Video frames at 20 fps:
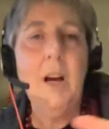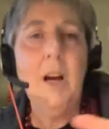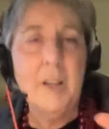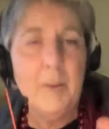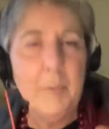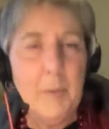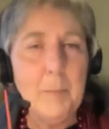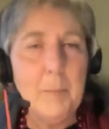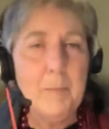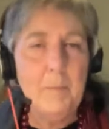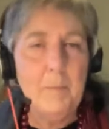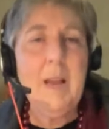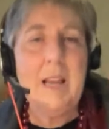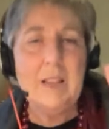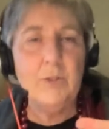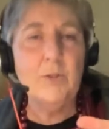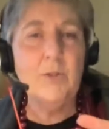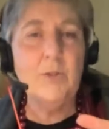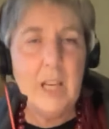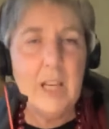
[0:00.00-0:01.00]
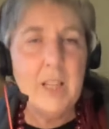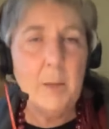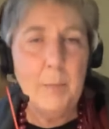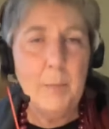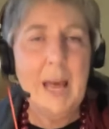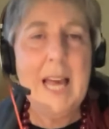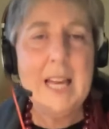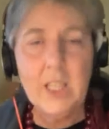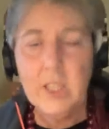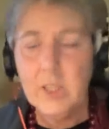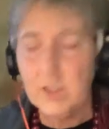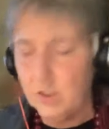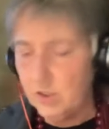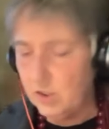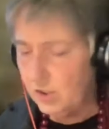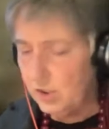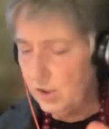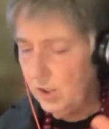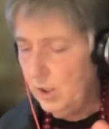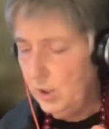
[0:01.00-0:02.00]
kind of, the, as you say, the
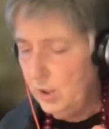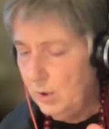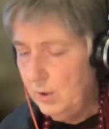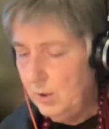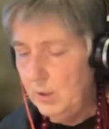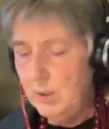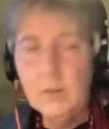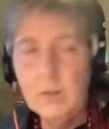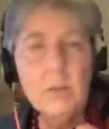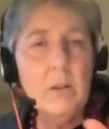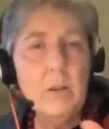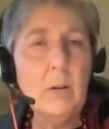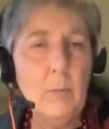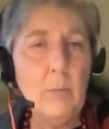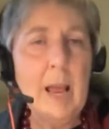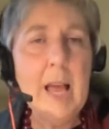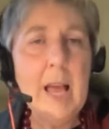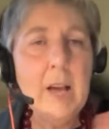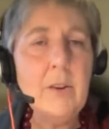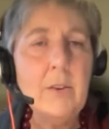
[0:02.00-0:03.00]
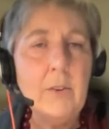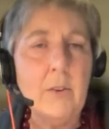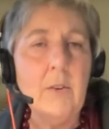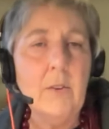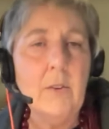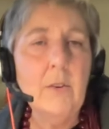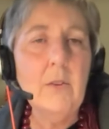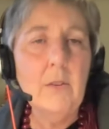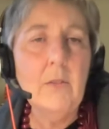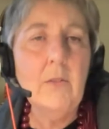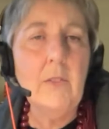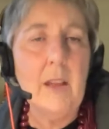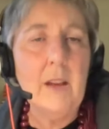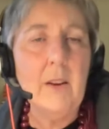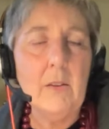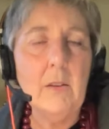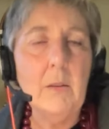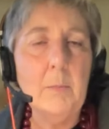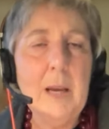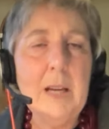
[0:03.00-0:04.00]
package around
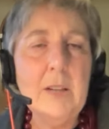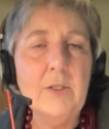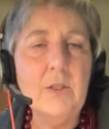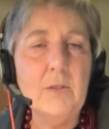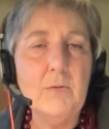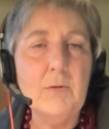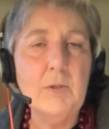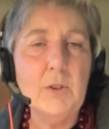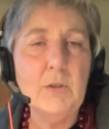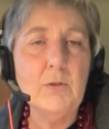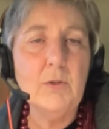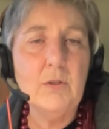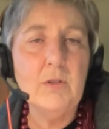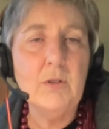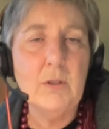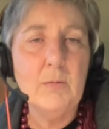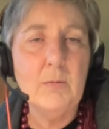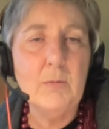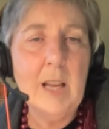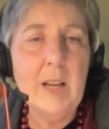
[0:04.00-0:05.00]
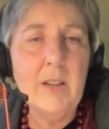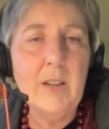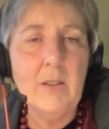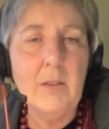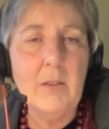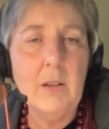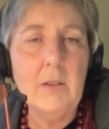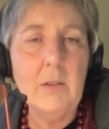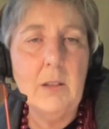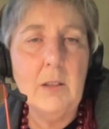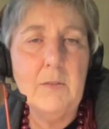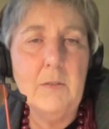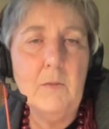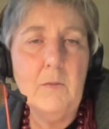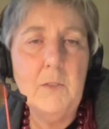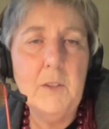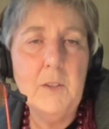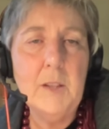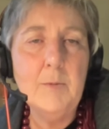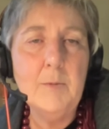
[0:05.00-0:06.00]
that, the package of resources around it, and
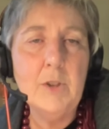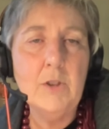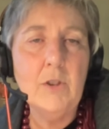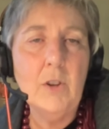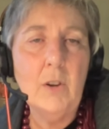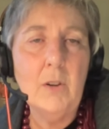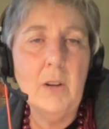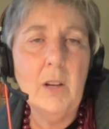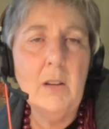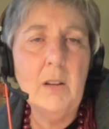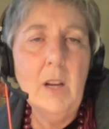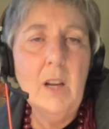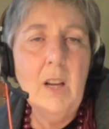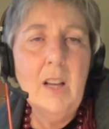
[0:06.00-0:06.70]
for them to know.